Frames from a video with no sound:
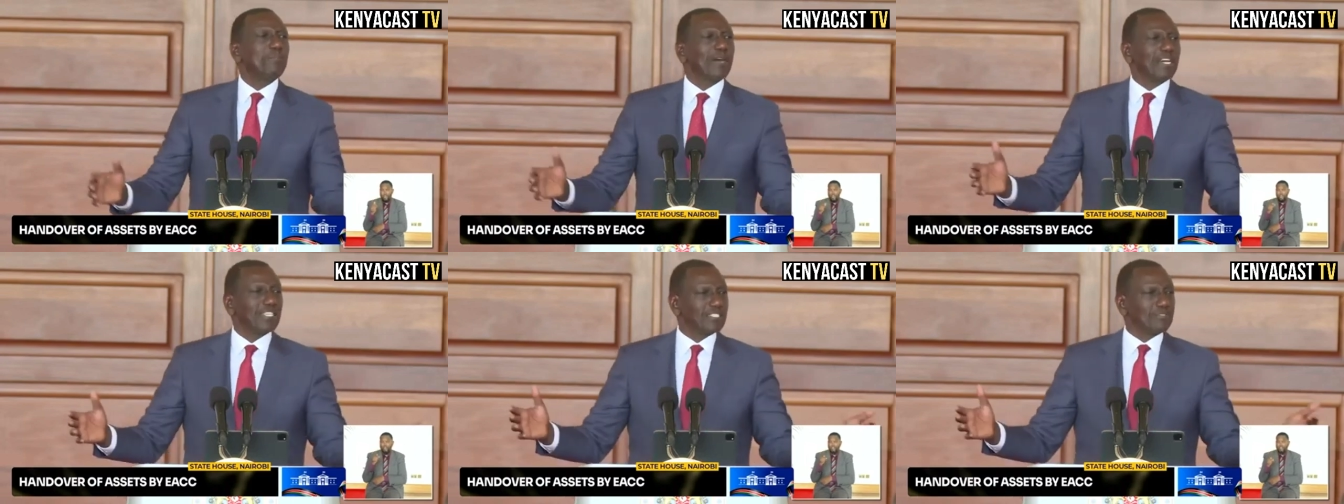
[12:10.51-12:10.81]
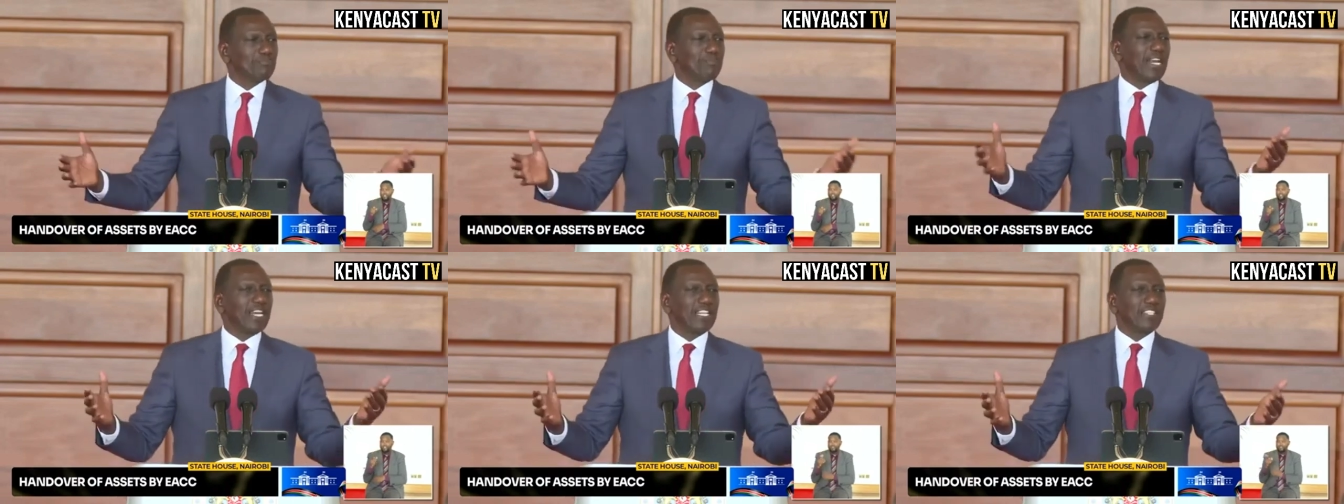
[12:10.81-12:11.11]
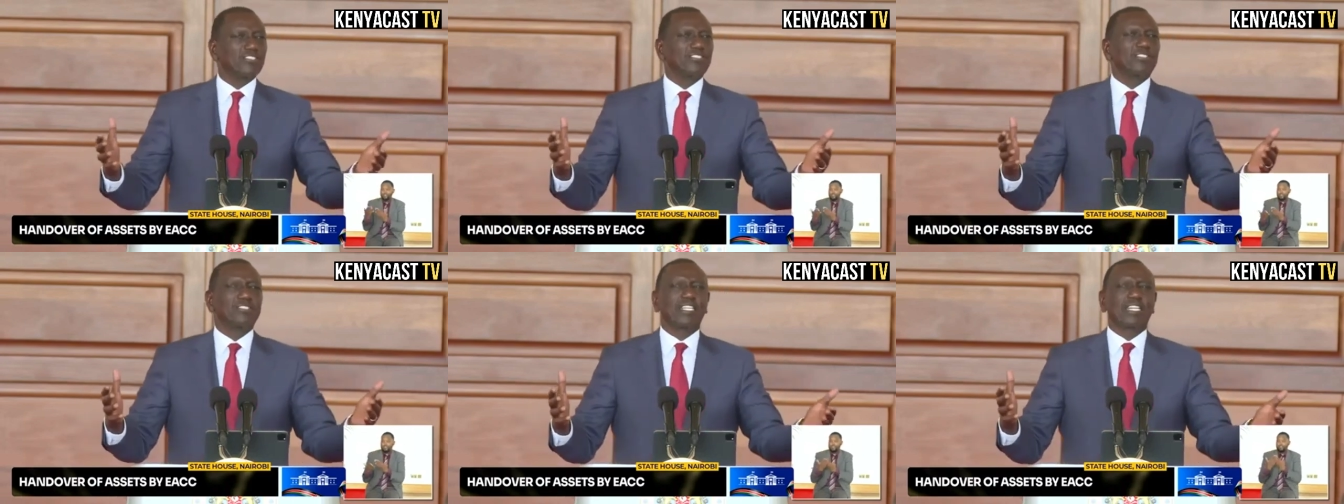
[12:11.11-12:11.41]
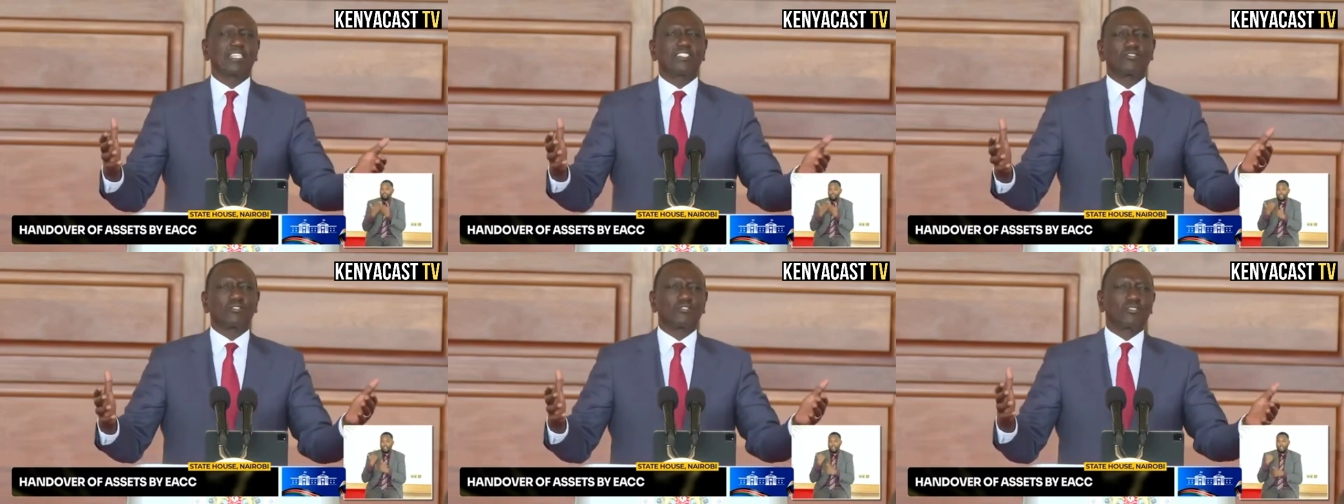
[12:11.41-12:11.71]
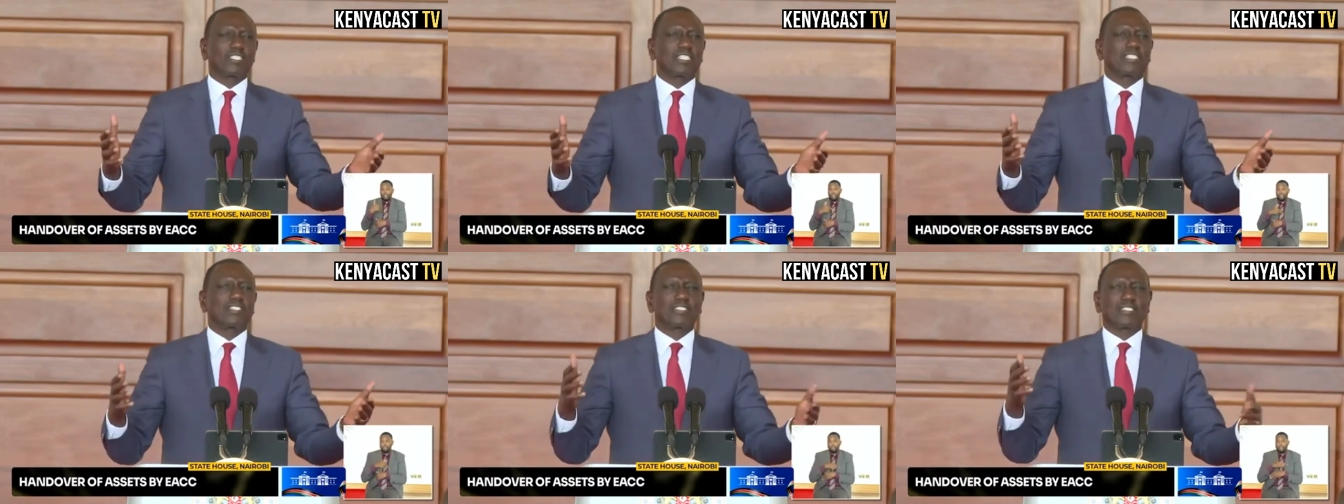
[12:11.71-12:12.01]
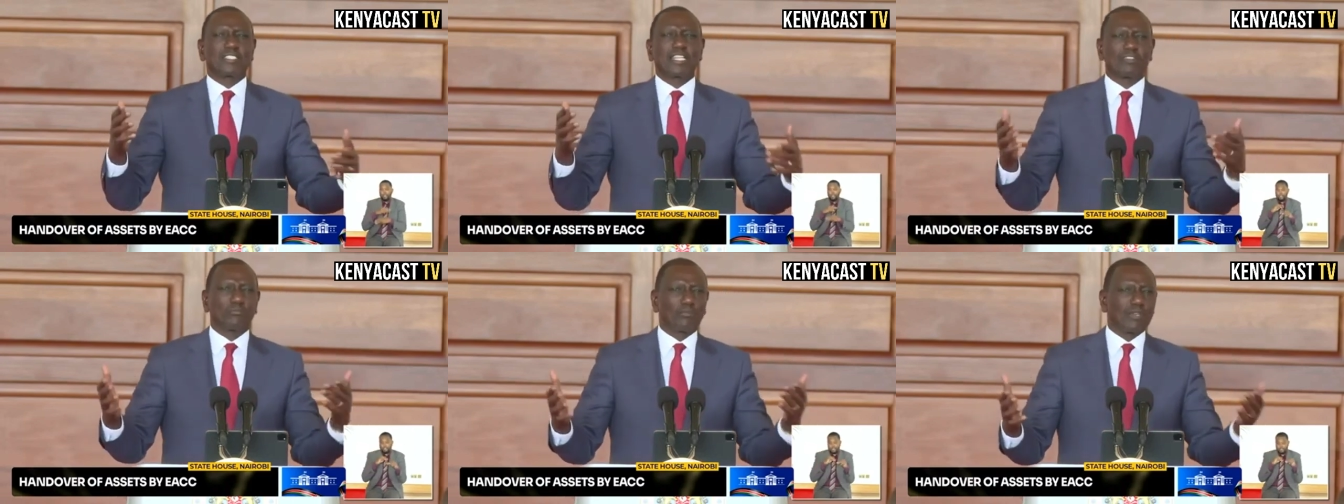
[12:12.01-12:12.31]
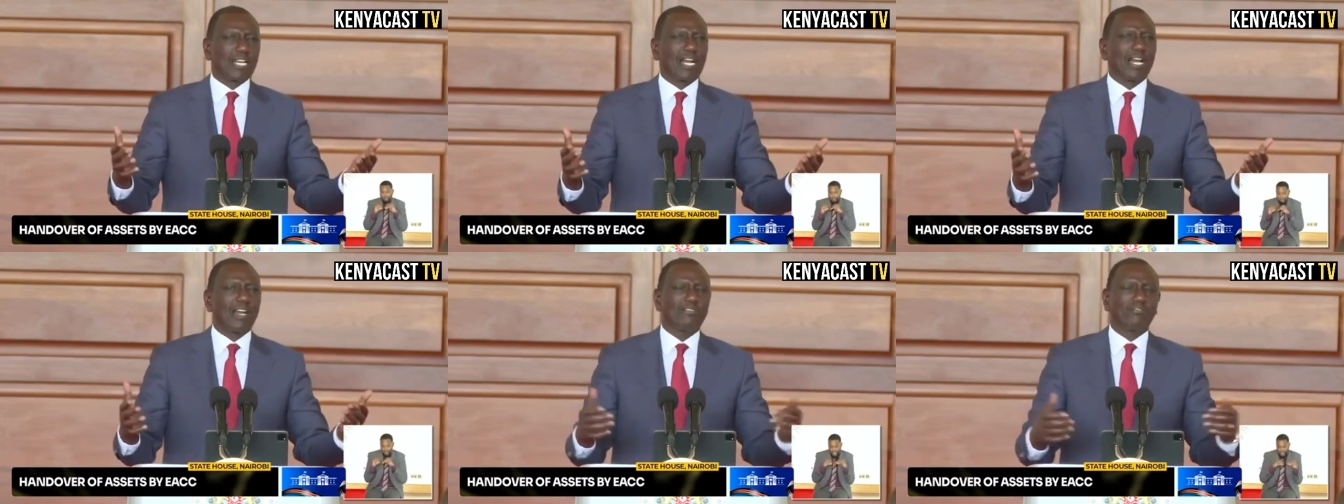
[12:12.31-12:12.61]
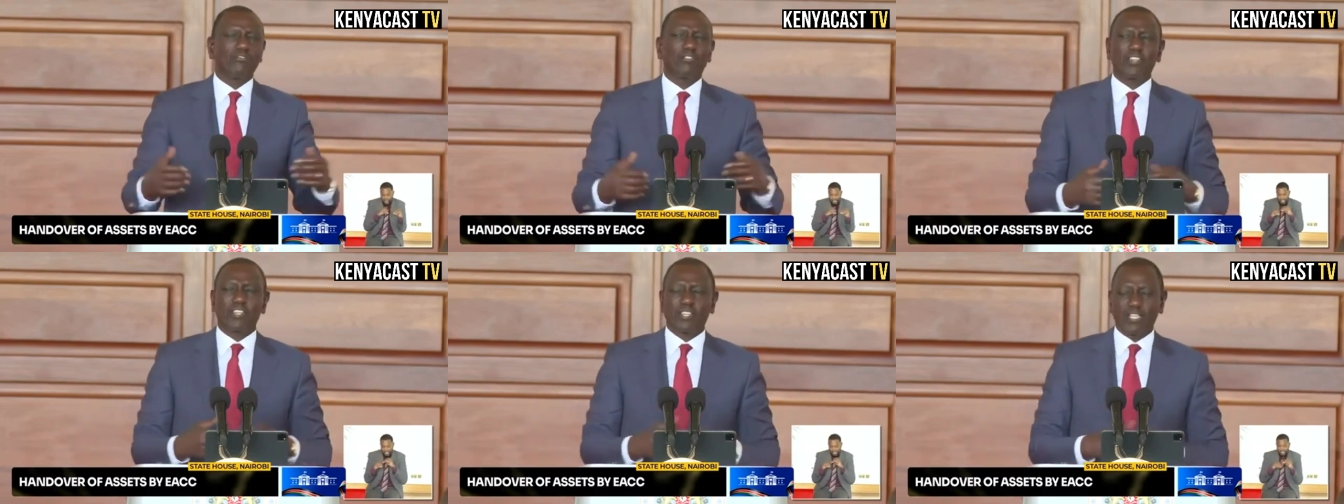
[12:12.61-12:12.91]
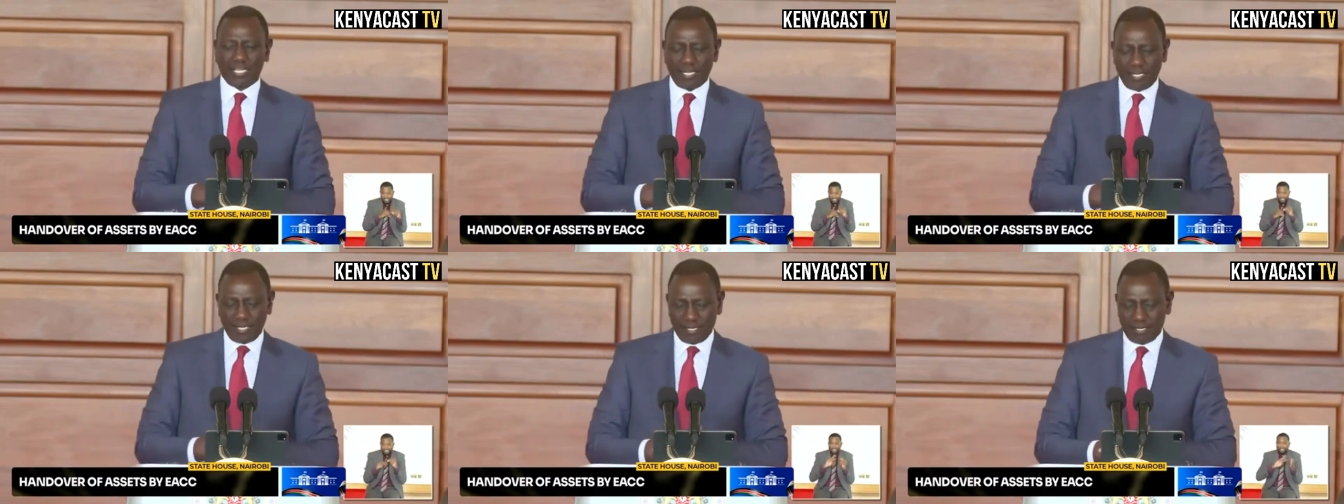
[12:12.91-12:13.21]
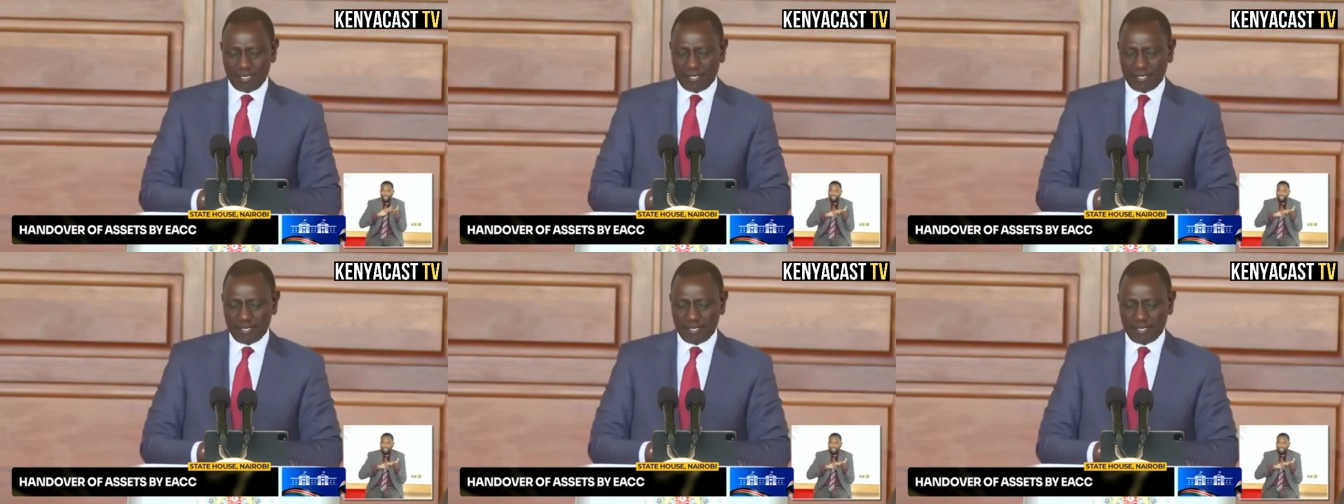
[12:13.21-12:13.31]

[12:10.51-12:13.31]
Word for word: us manage the resources that we have within